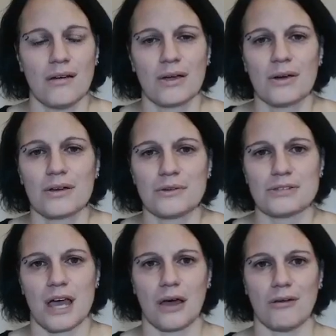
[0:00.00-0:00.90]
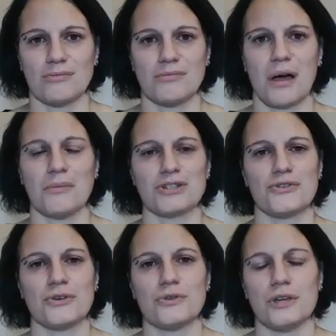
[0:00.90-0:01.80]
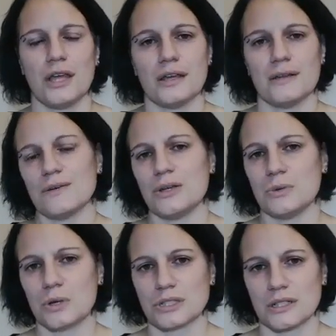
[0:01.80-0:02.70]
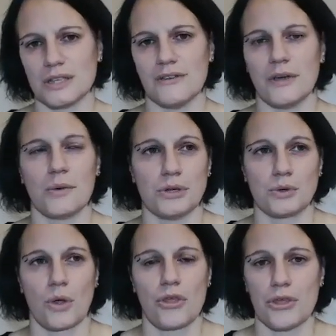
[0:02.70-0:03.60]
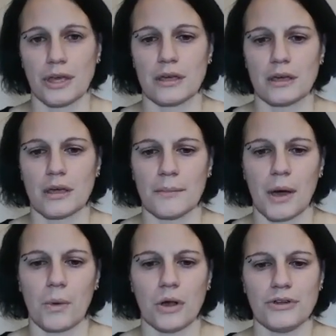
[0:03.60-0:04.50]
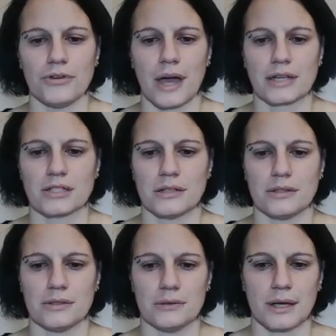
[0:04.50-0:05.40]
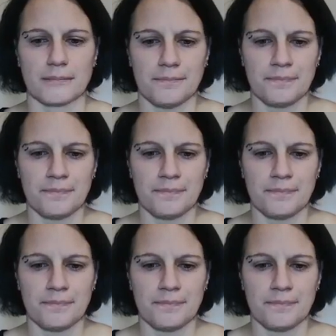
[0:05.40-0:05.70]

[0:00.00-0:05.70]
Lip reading: God knows how much food you can eat when you're watching TV, when you're not thinking about what you're actually doing.